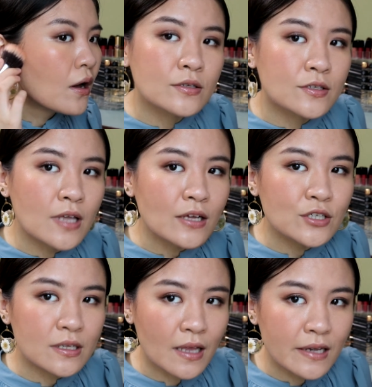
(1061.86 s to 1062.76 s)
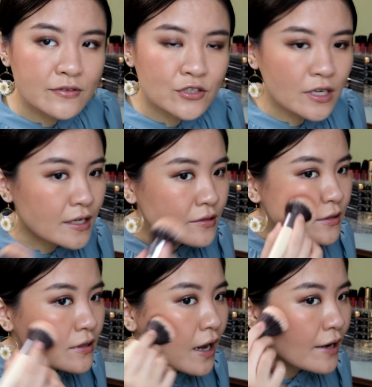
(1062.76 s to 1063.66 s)
Such a nice shade.
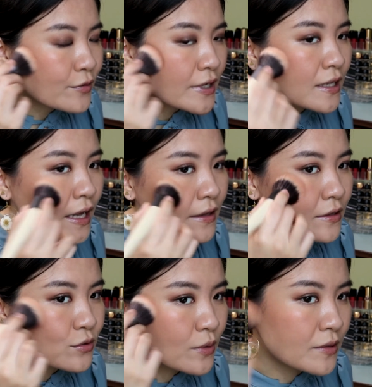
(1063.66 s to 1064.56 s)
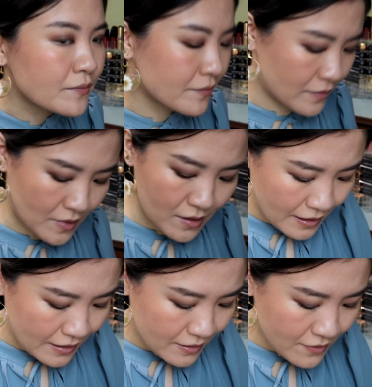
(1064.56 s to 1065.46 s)
I really like this one.
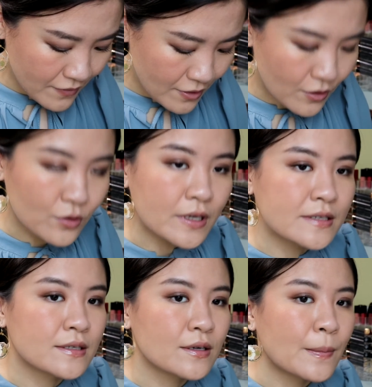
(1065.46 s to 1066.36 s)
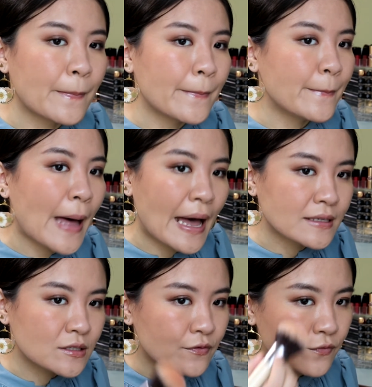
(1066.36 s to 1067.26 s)
And even though it's a
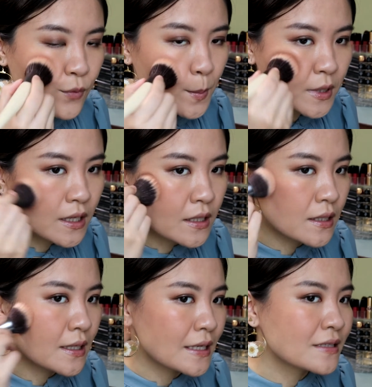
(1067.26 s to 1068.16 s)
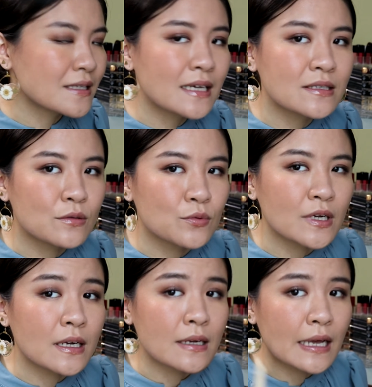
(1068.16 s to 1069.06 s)
matte formula, it doesn't
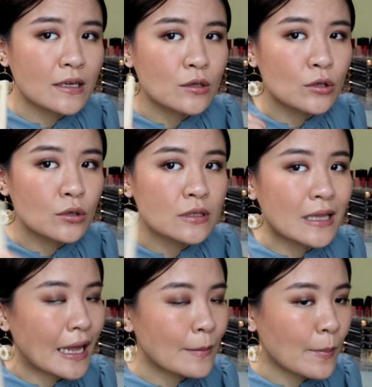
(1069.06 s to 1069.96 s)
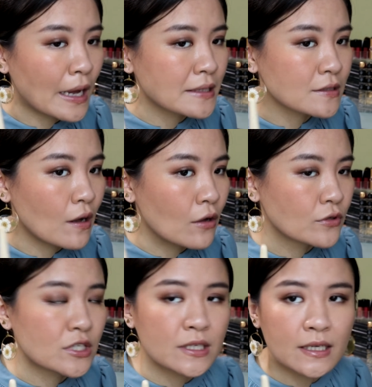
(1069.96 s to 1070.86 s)
really like look that matte on the
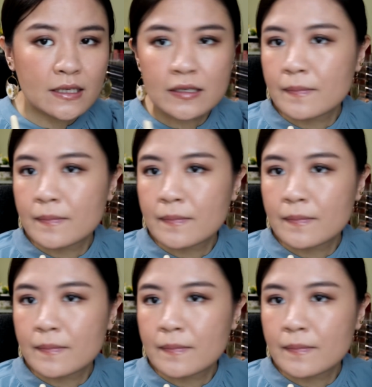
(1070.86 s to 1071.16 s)
cheek.